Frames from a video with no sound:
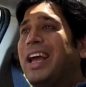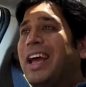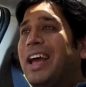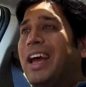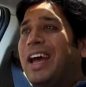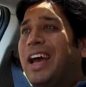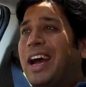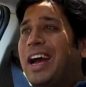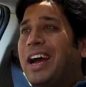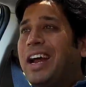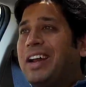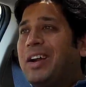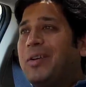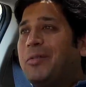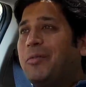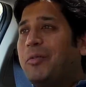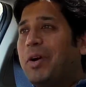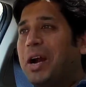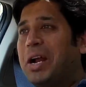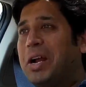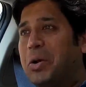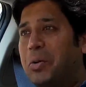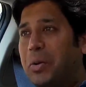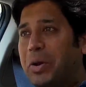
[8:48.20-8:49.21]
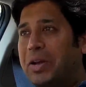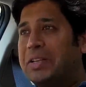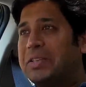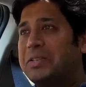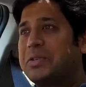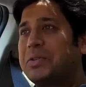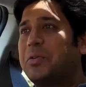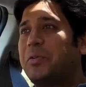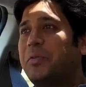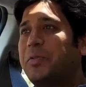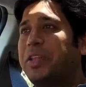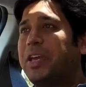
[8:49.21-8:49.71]
and while doing
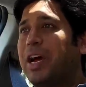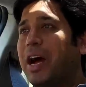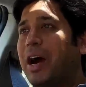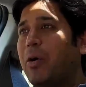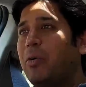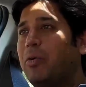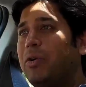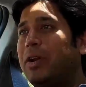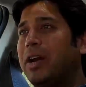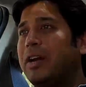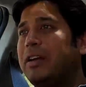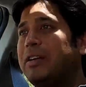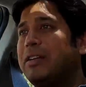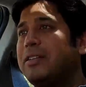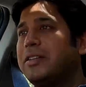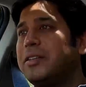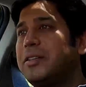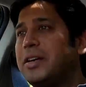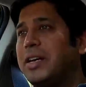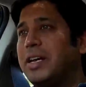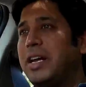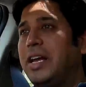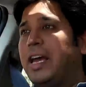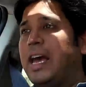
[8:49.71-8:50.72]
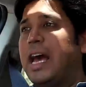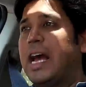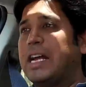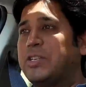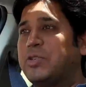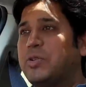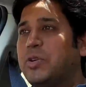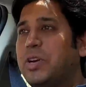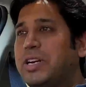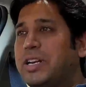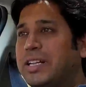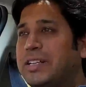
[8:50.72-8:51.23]
so, the Outlander
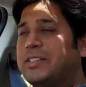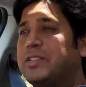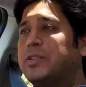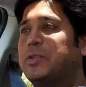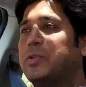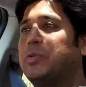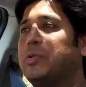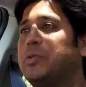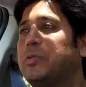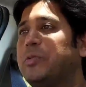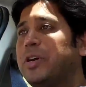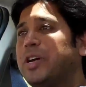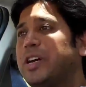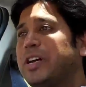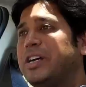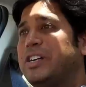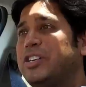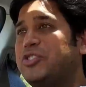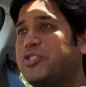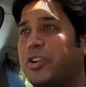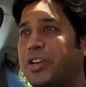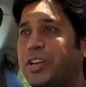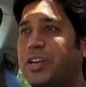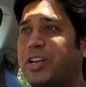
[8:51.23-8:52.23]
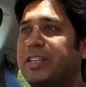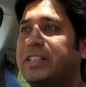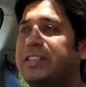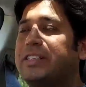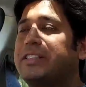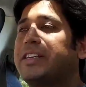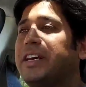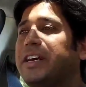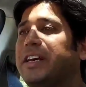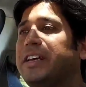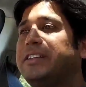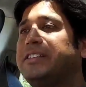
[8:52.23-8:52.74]
actually tends to shrink its
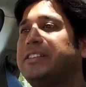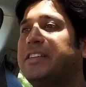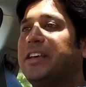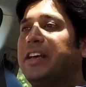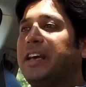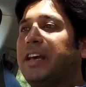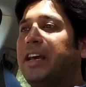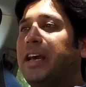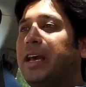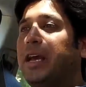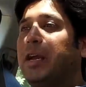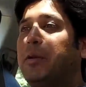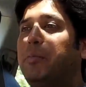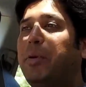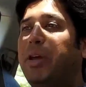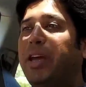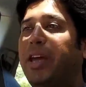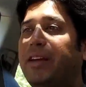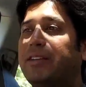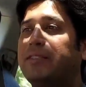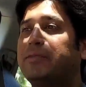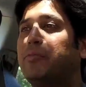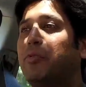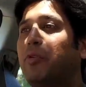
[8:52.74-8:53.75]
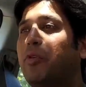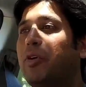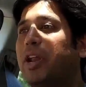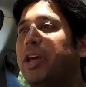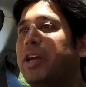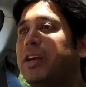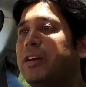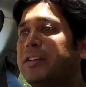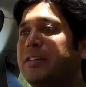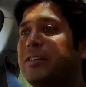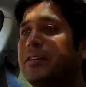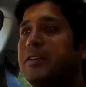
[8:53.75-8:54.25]
size. It behaves more
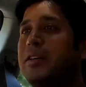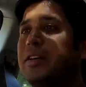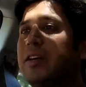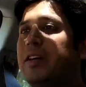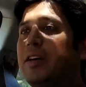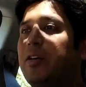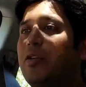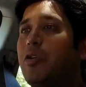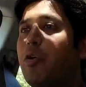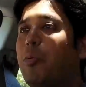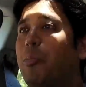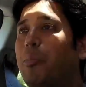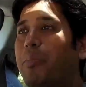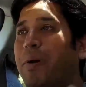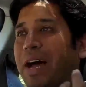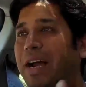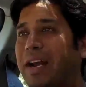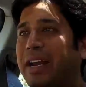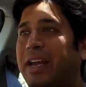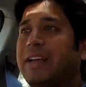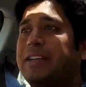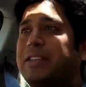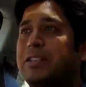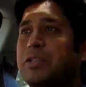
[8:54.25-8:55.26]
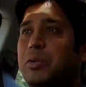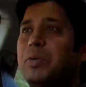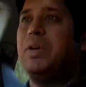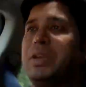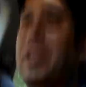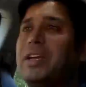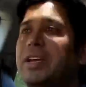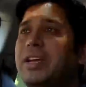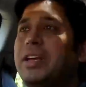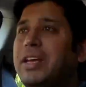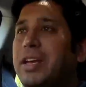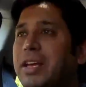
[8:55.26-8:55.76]
like a compact SUV
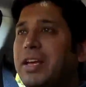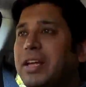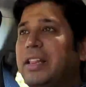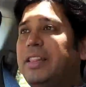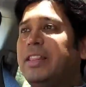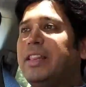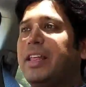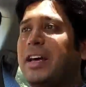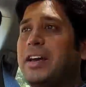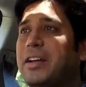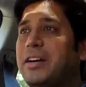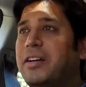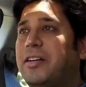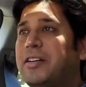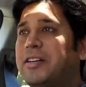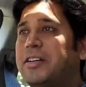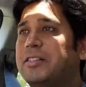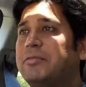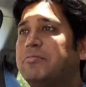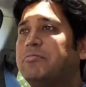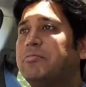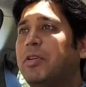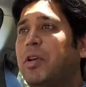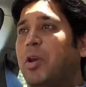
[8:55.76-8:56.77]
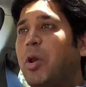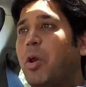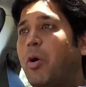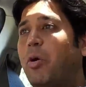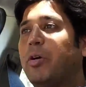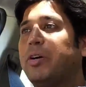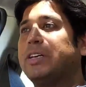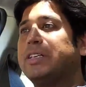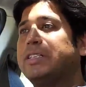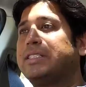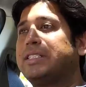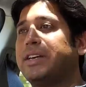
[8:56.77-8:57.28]
than a
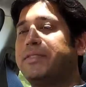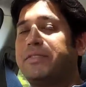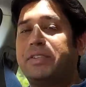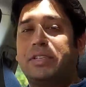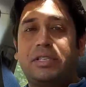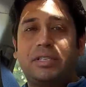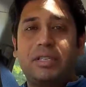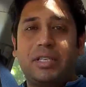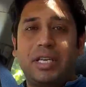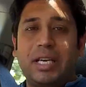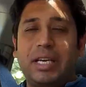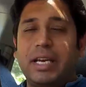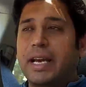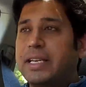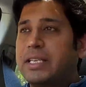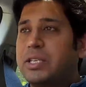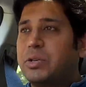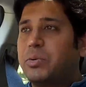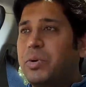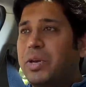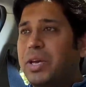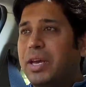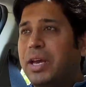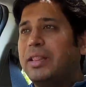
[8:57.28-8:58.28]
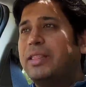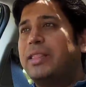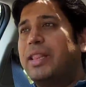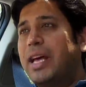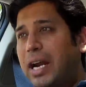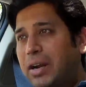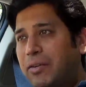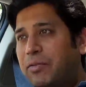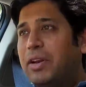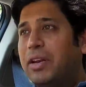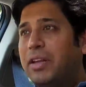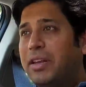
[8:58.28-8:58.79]
long 7-seat SUV, and
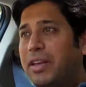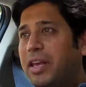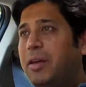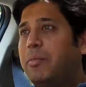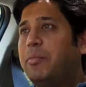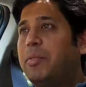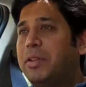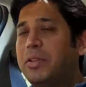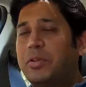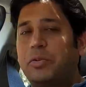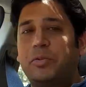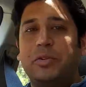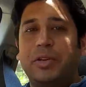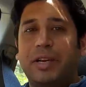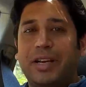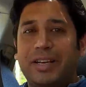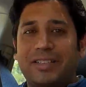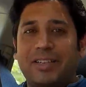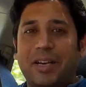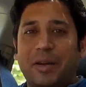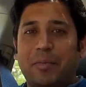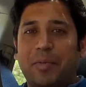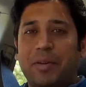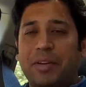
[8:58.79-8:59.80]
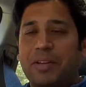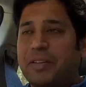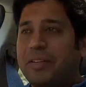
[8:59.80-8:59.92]
that will keep enthusiasts happy.